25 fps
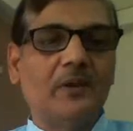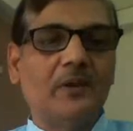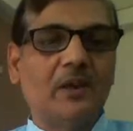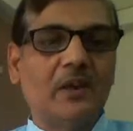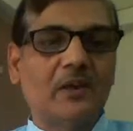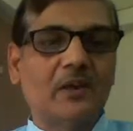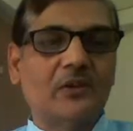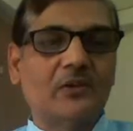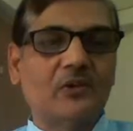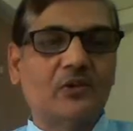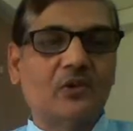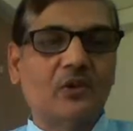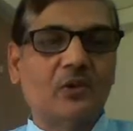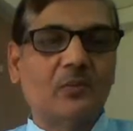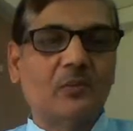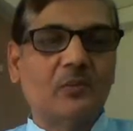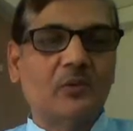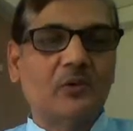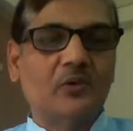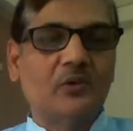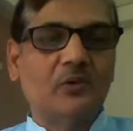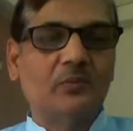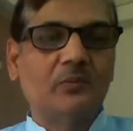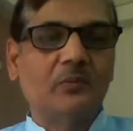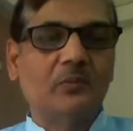X
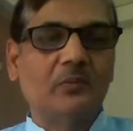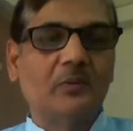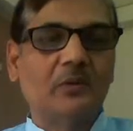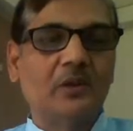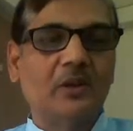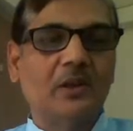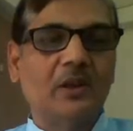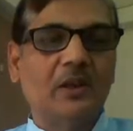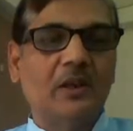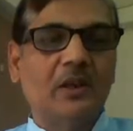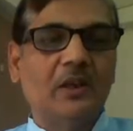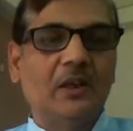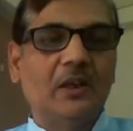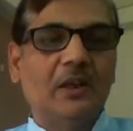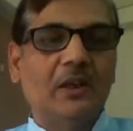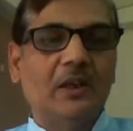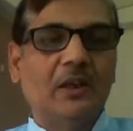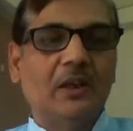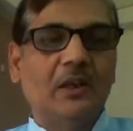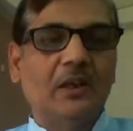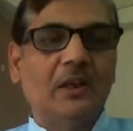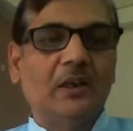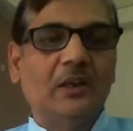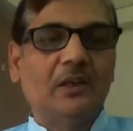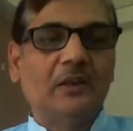chromosome,
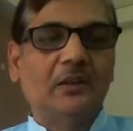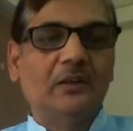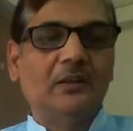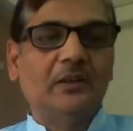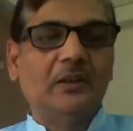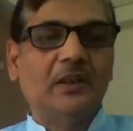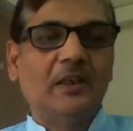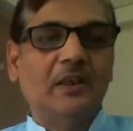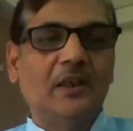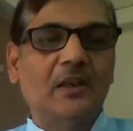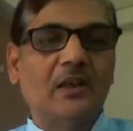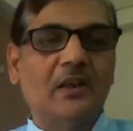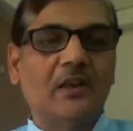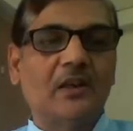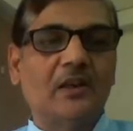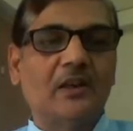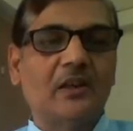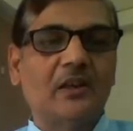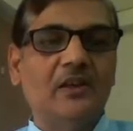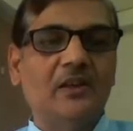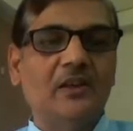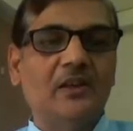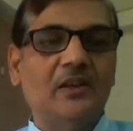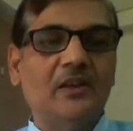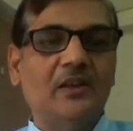there are
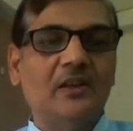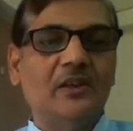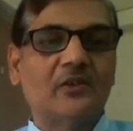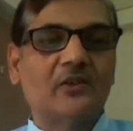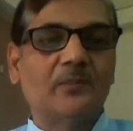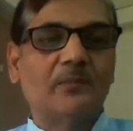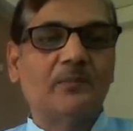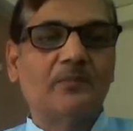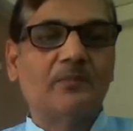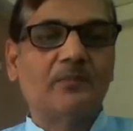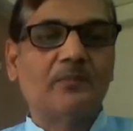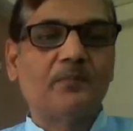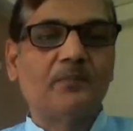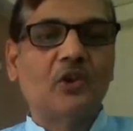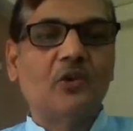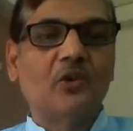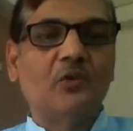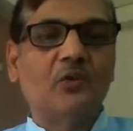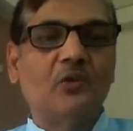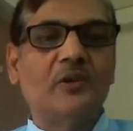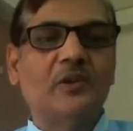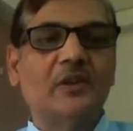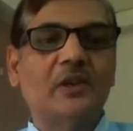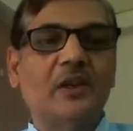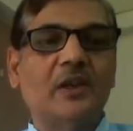regions
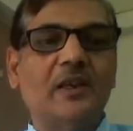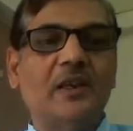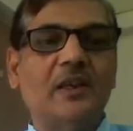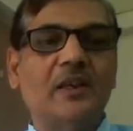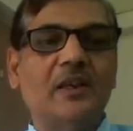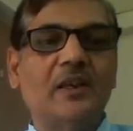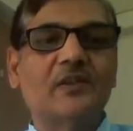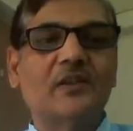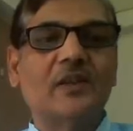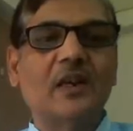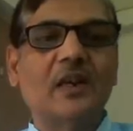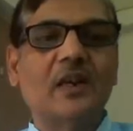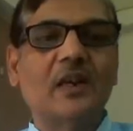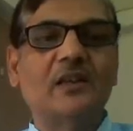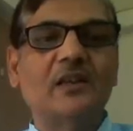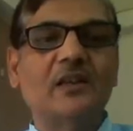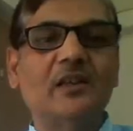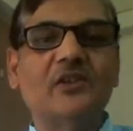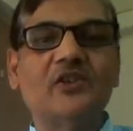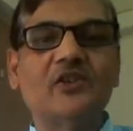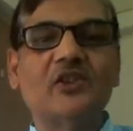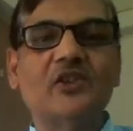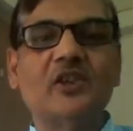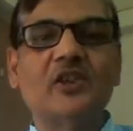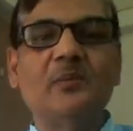which are exactly
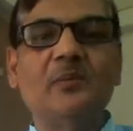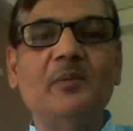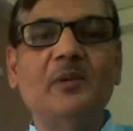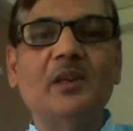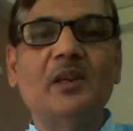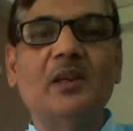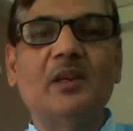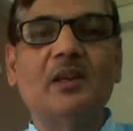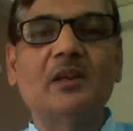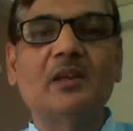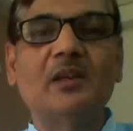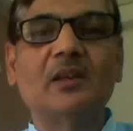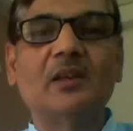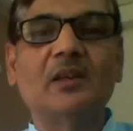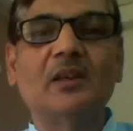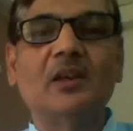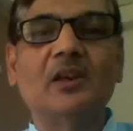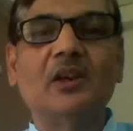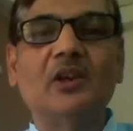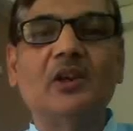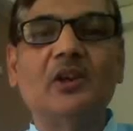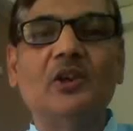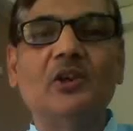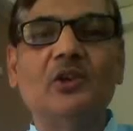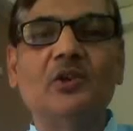similar
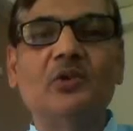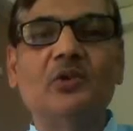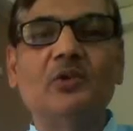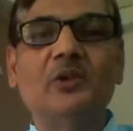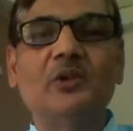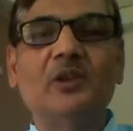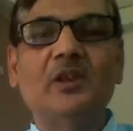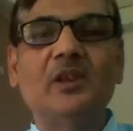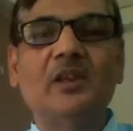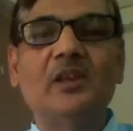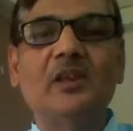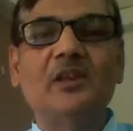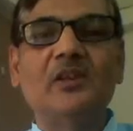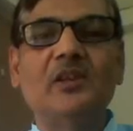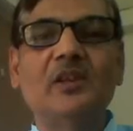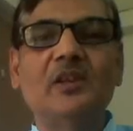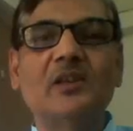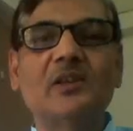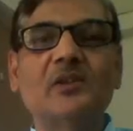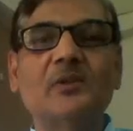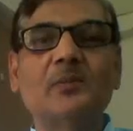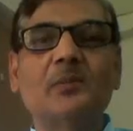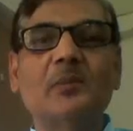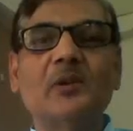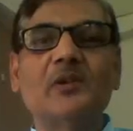to the
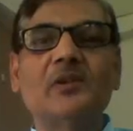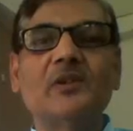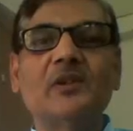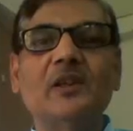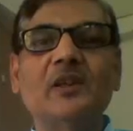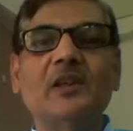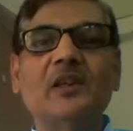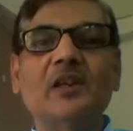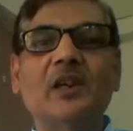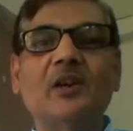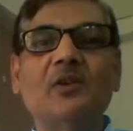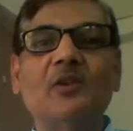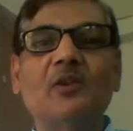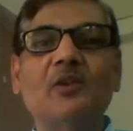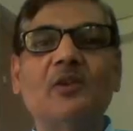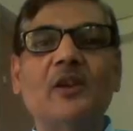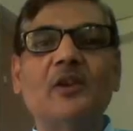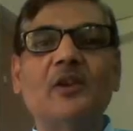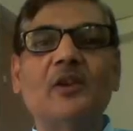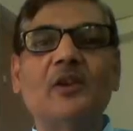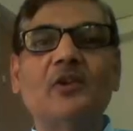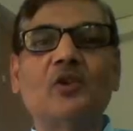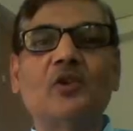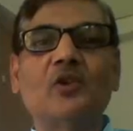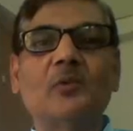regions present on Y
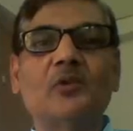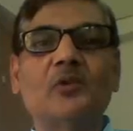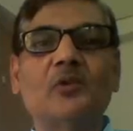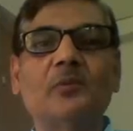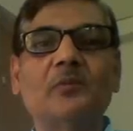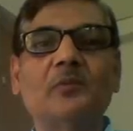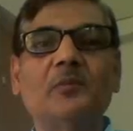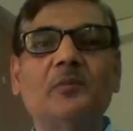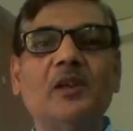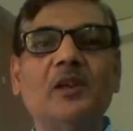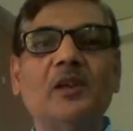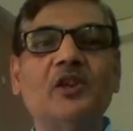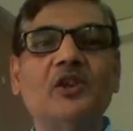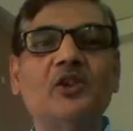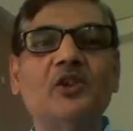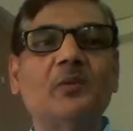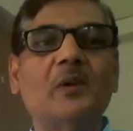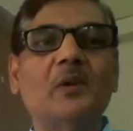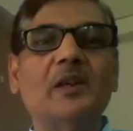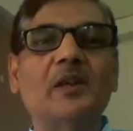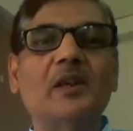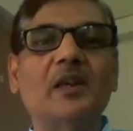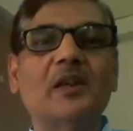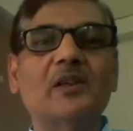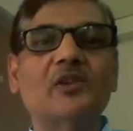chromosome. That is
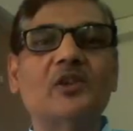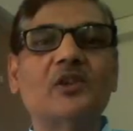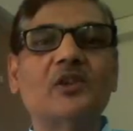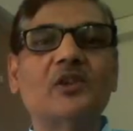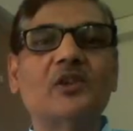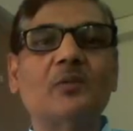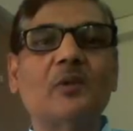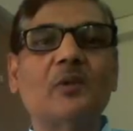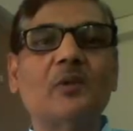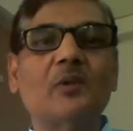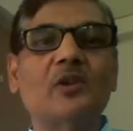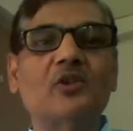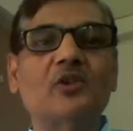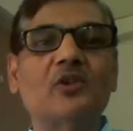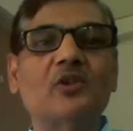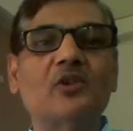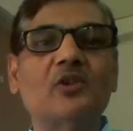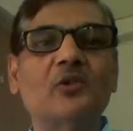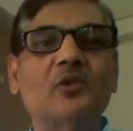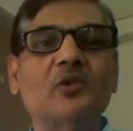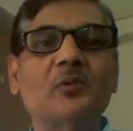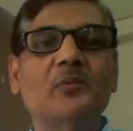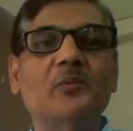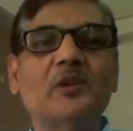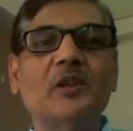why X and Y
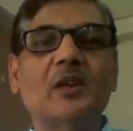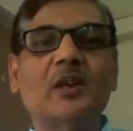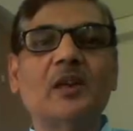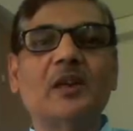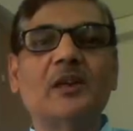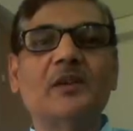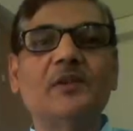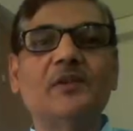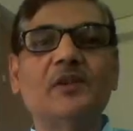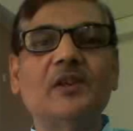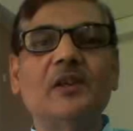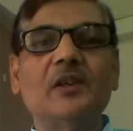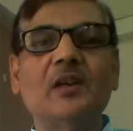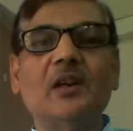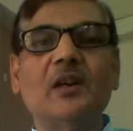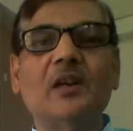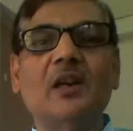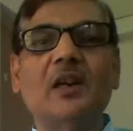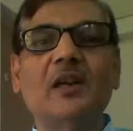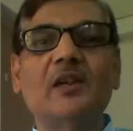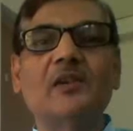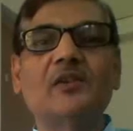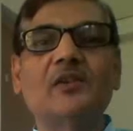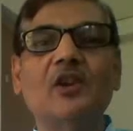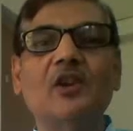chromosomes are considered
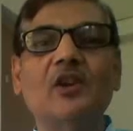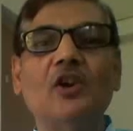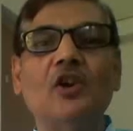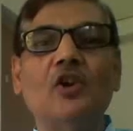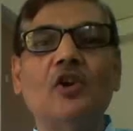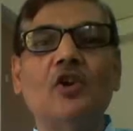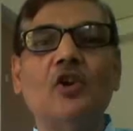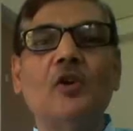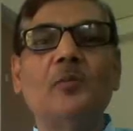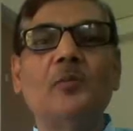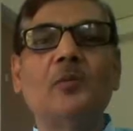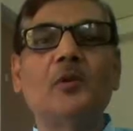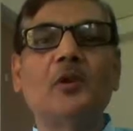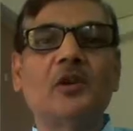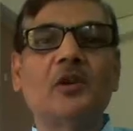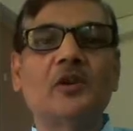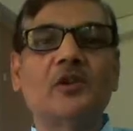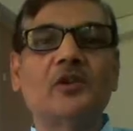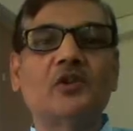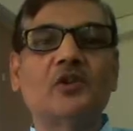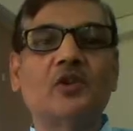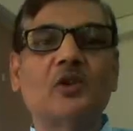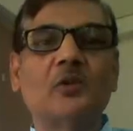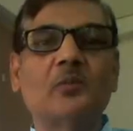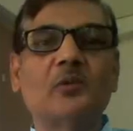as
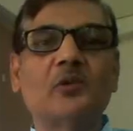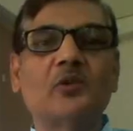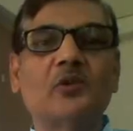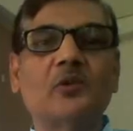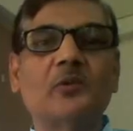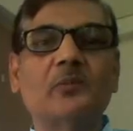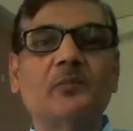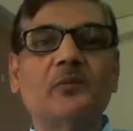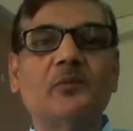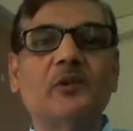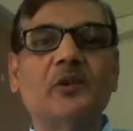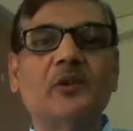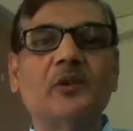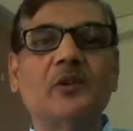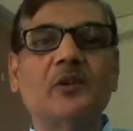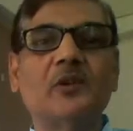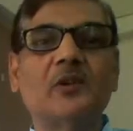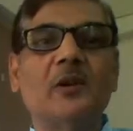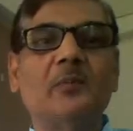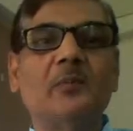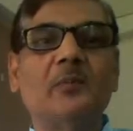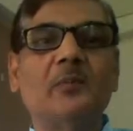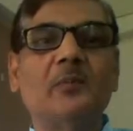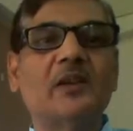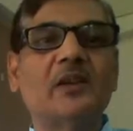homologous chromosomes,
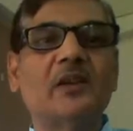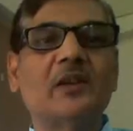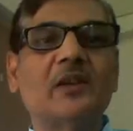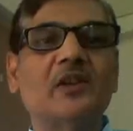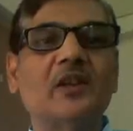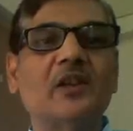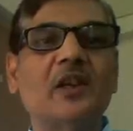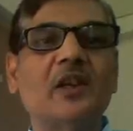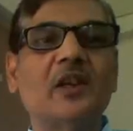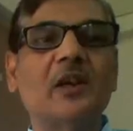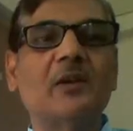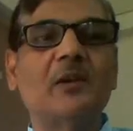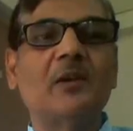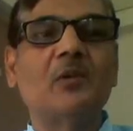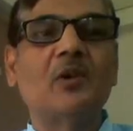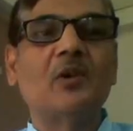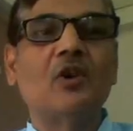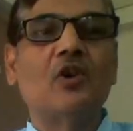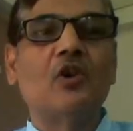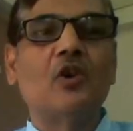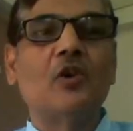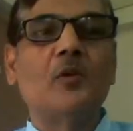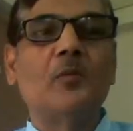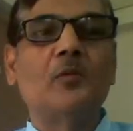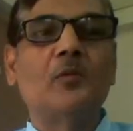because they have
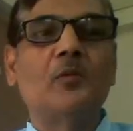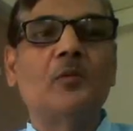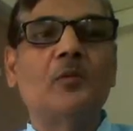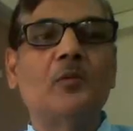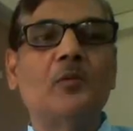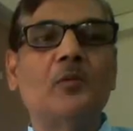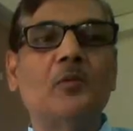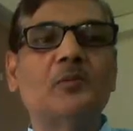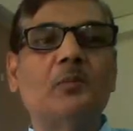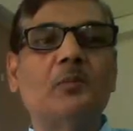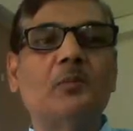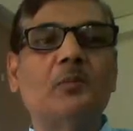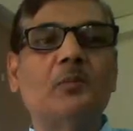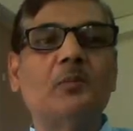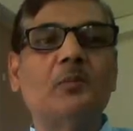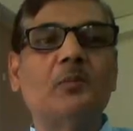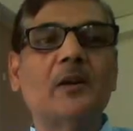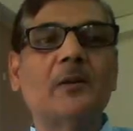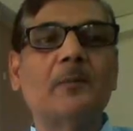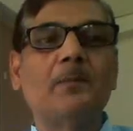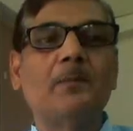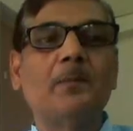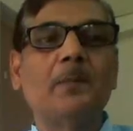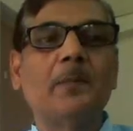homologous part